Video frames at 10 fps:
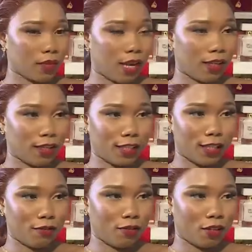Are they
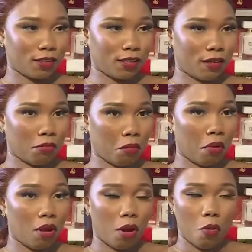safe for mm. the skin?
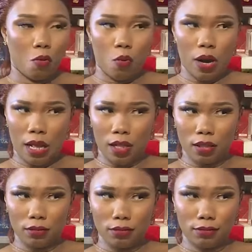Mm. Well,
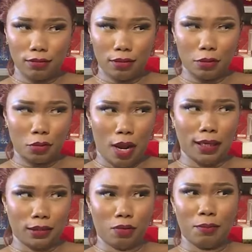to
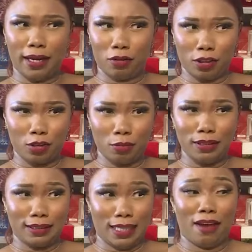ask for my
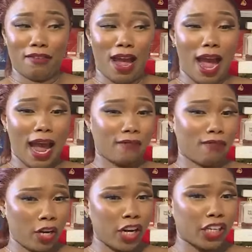customers. I've, I've
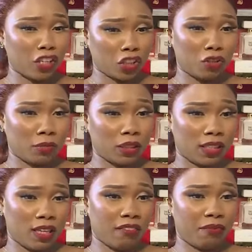heard customers
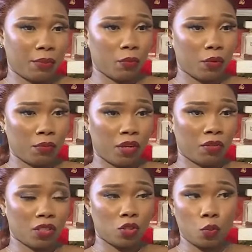that have been with me
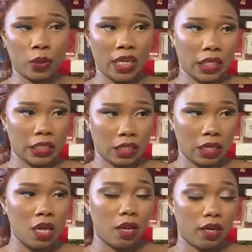since 2018. Okay.
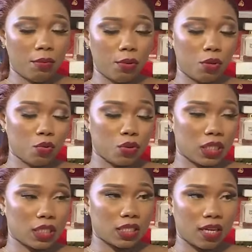Mm-hmm. They've been
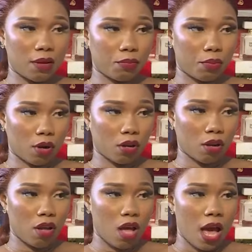using the same
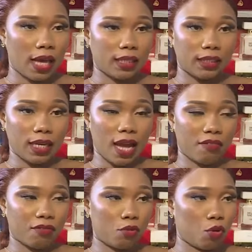product and they
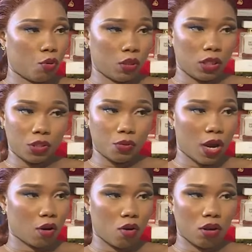have no issue
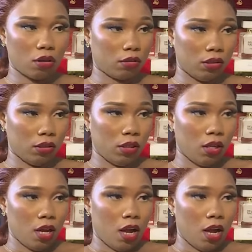at all. Okay.